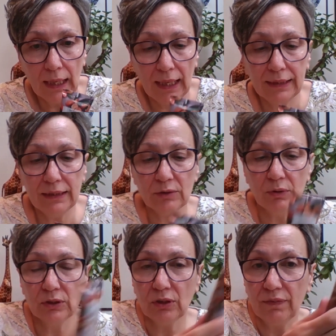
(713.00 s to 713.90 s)
And this
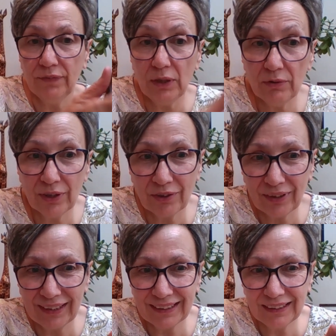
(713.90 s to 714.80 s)
one's got fewer
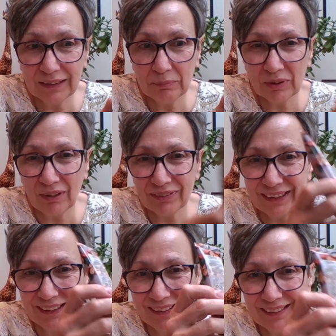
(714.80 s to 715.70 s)
ingredients, but
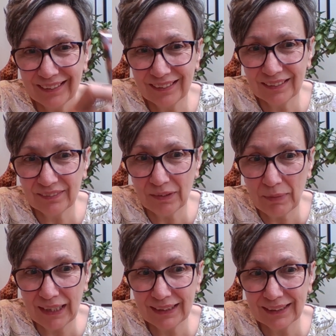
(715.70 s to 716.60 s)
obviously for
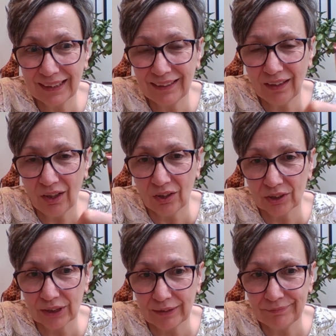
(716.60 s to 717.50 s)
my skin,
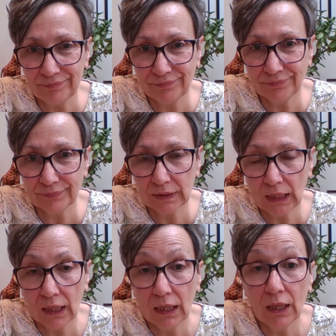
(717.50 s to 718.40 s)
harsher.
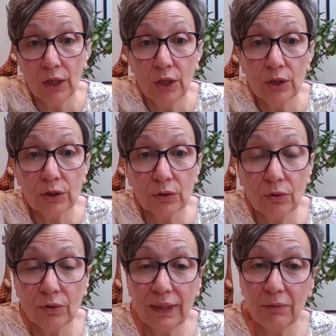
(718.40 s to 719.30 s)

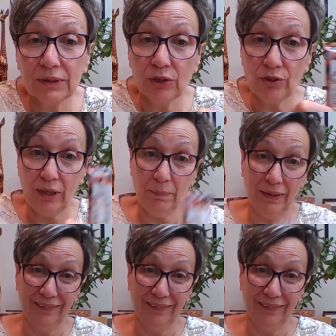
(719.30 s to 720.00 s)
So that was a trip